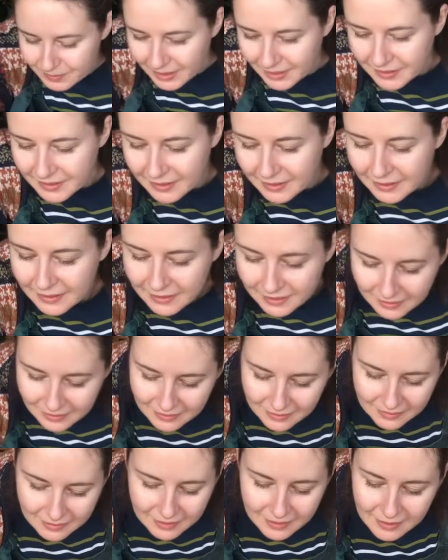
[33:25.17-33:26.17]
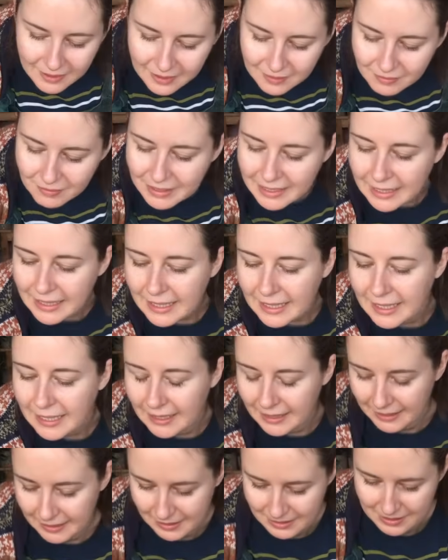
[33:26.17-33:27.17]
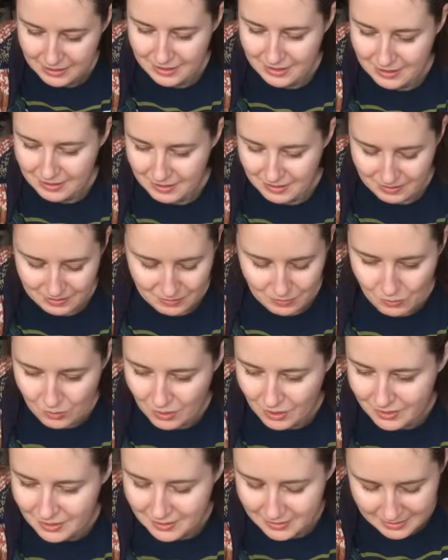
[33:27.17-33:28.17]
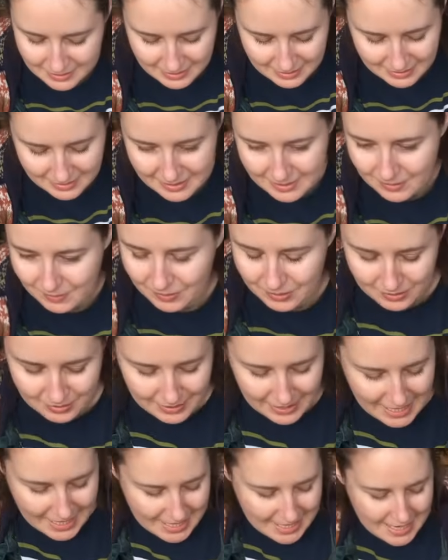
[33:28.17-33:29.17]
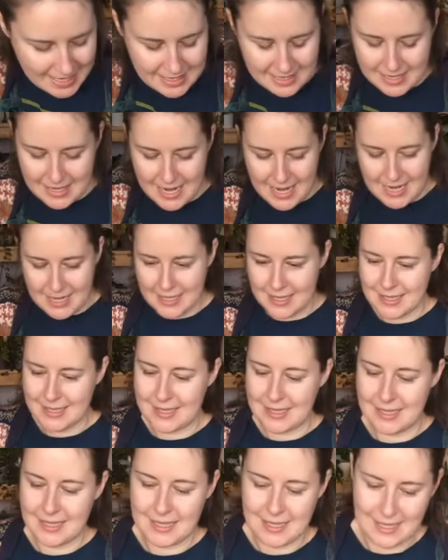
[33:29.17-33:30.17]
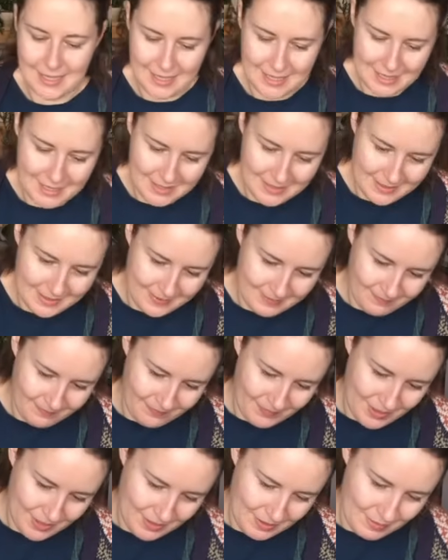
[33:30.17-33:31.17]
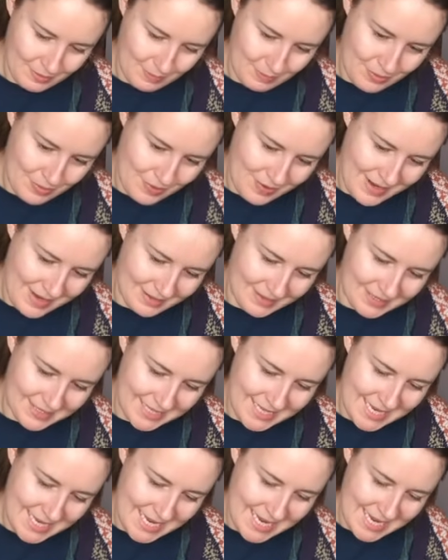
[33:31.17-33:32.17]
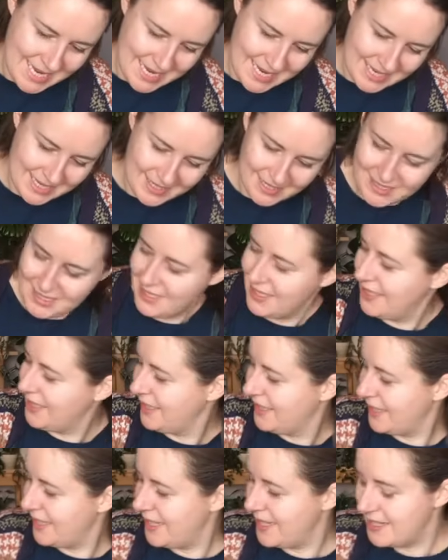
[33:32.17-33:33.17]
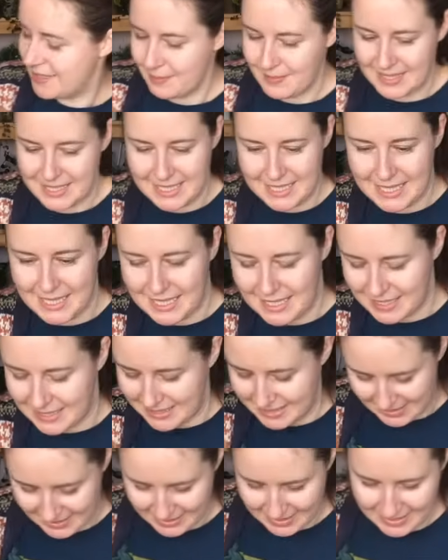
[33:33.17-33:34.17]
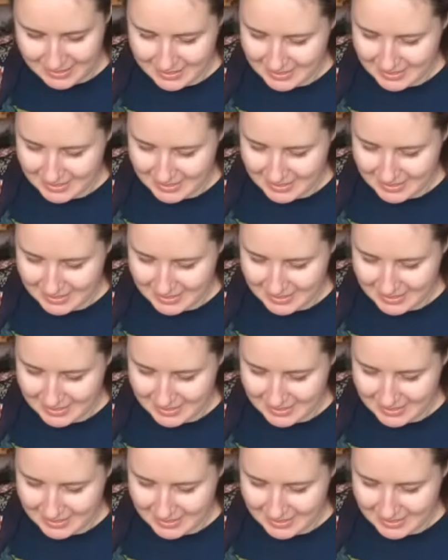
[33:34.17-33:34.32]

one that I really want. So we'll do Cayenne next. We'll pour out the tea. There's my seeds,